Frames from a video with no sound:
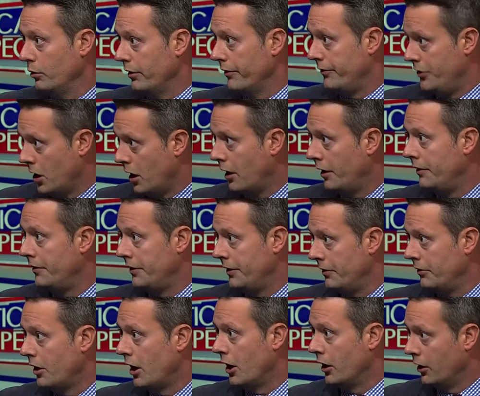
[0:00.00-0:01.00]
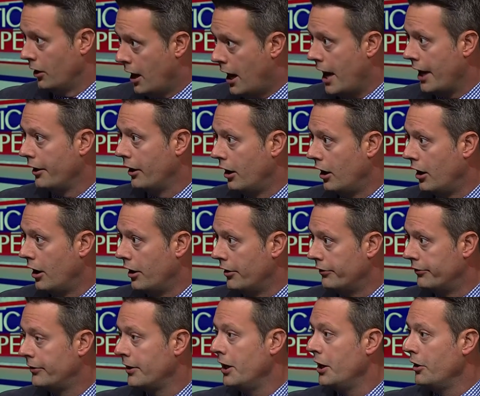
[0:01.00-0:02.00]
who have done a lot
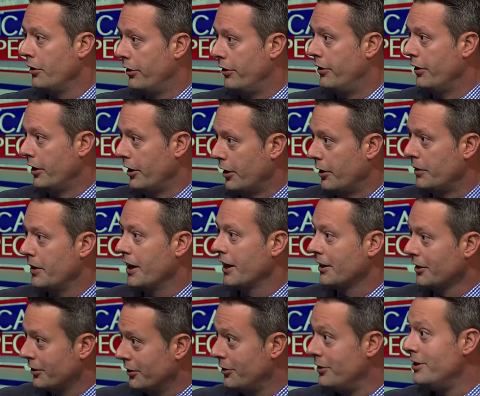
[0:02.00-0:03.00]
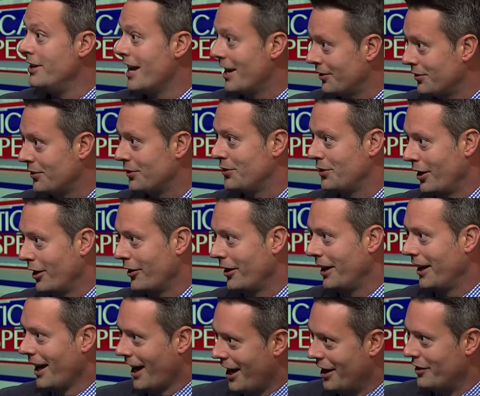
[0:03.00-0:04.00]
of the
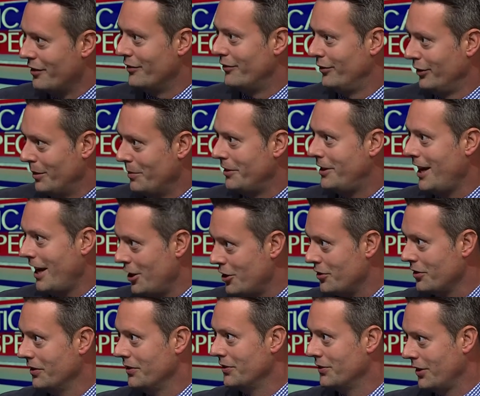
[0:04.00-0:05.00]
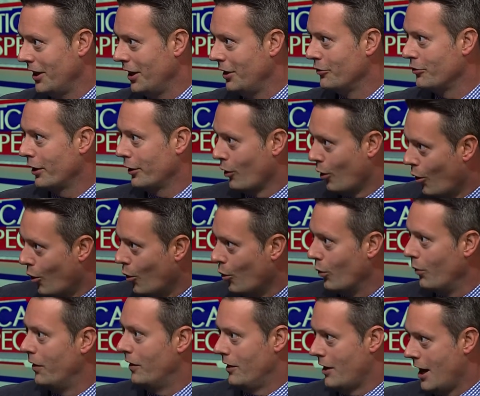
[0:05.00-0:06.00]
necessary kind of limitations in trying to
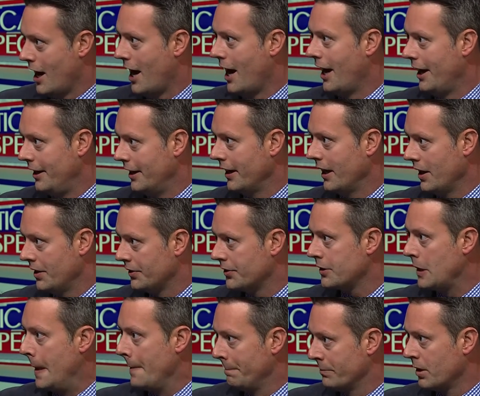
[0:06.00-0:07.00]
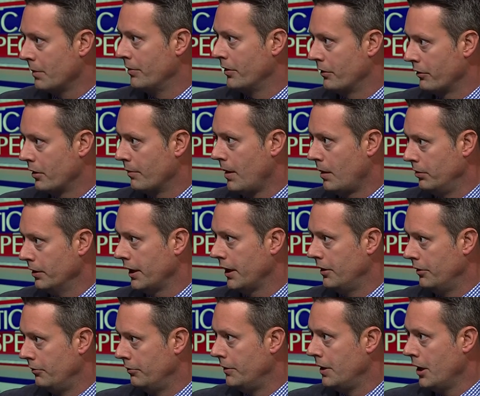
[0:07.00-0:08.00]
hold the line against some of the
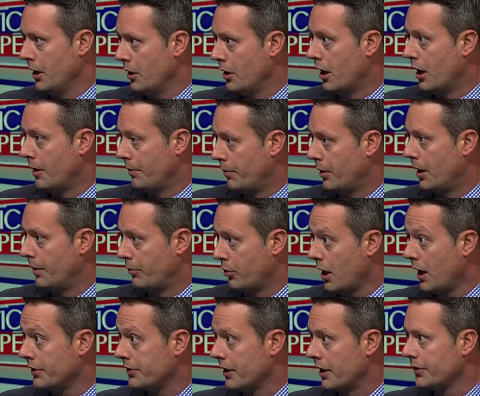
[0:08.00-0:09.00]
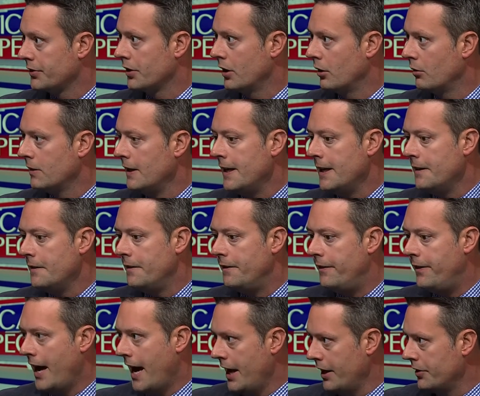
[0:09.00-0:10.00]
Republican uh, uh, process. So
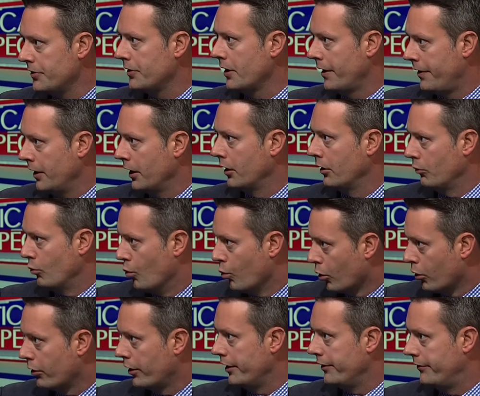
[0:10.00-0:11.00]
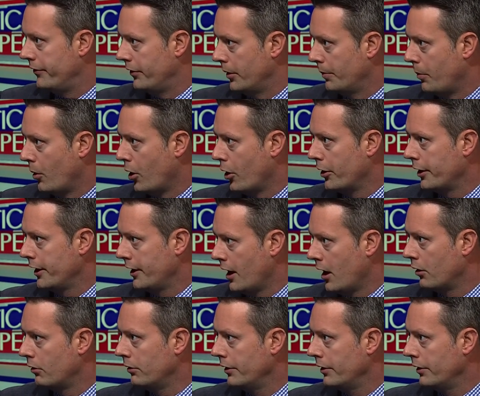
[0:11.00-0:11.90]
that is, I think, a worry for the party, not